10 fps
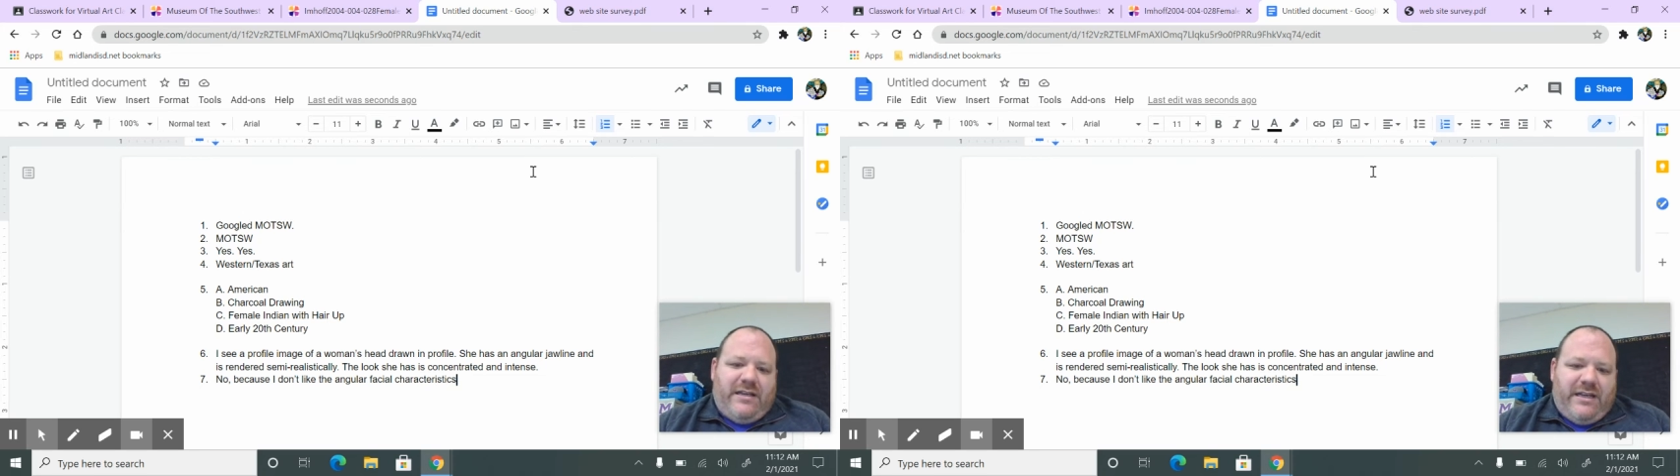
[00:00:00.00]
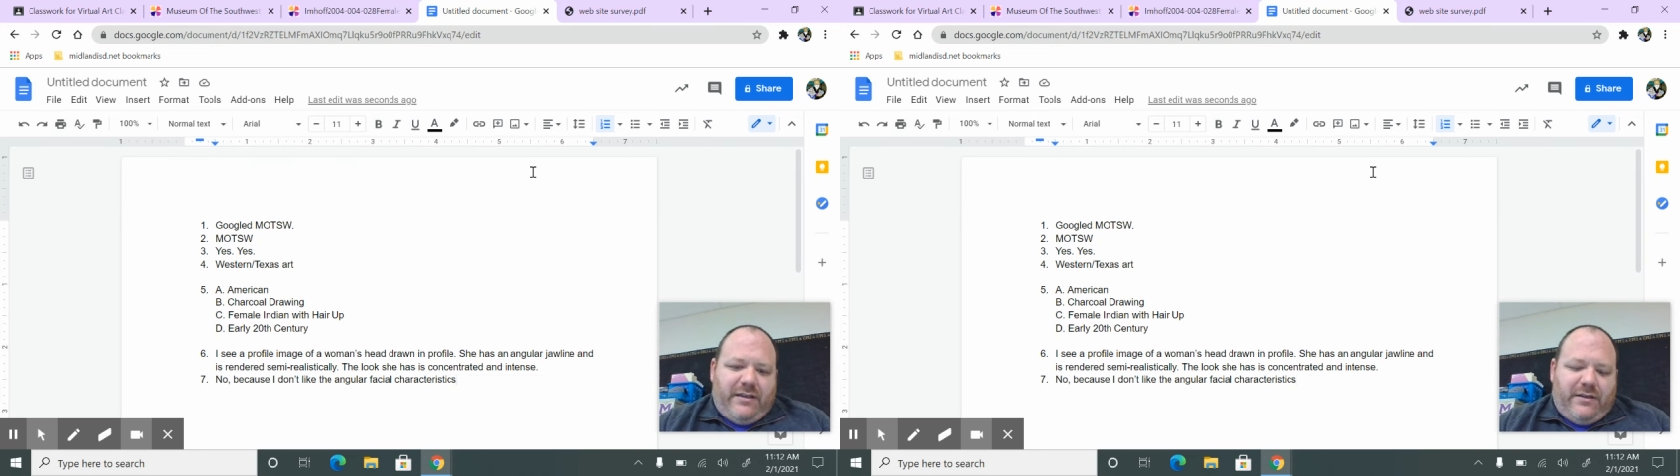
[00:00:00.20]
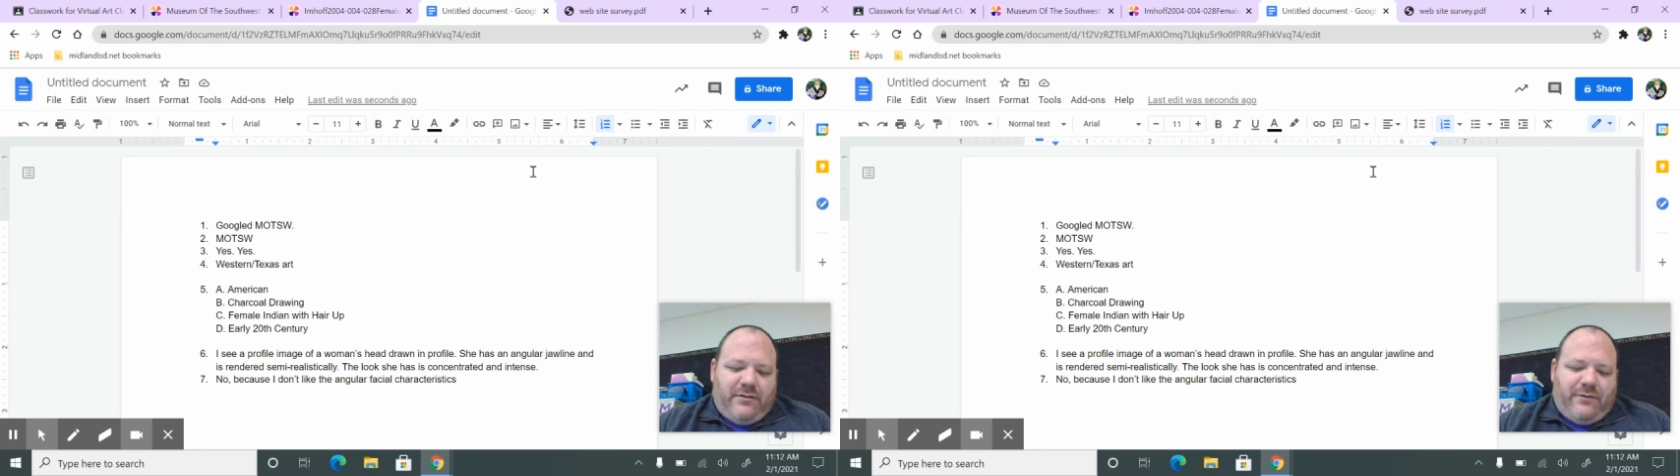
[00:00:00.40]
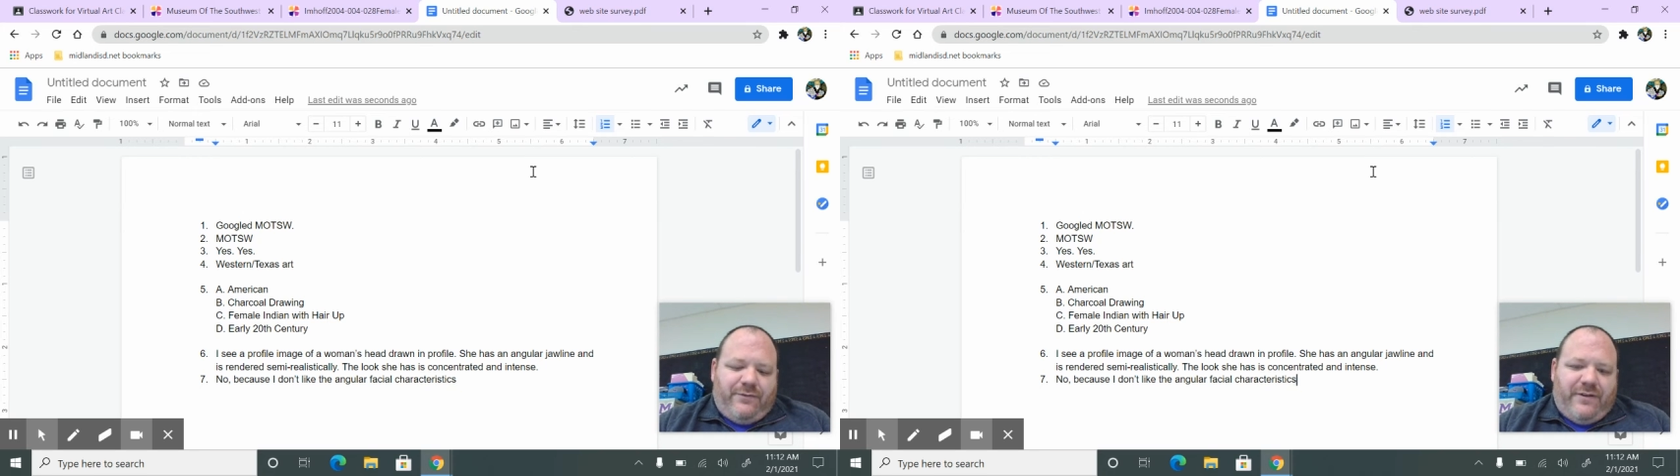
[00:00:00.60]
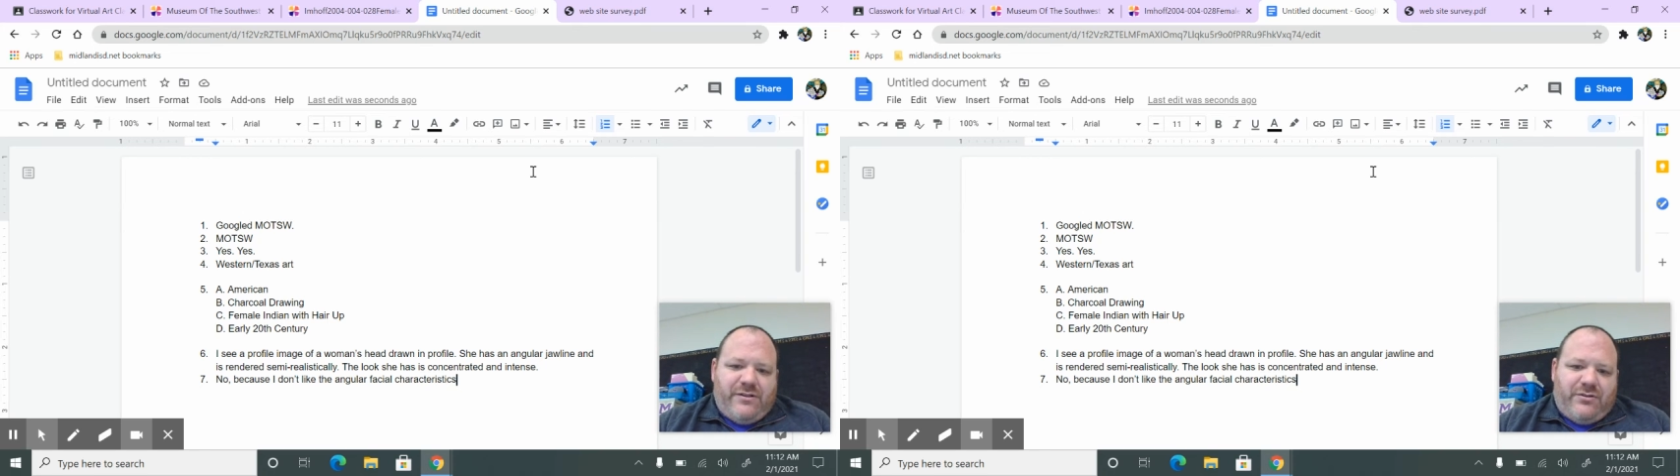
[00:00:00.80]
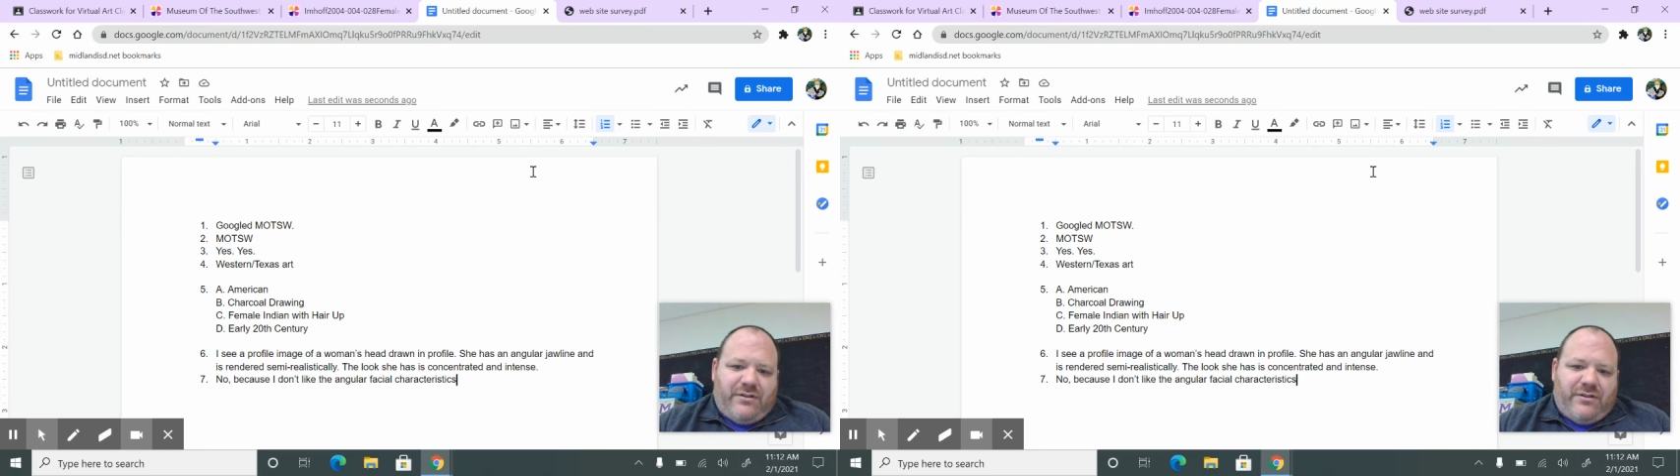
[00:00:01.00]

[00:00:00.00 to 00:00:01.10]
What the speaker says: angular facial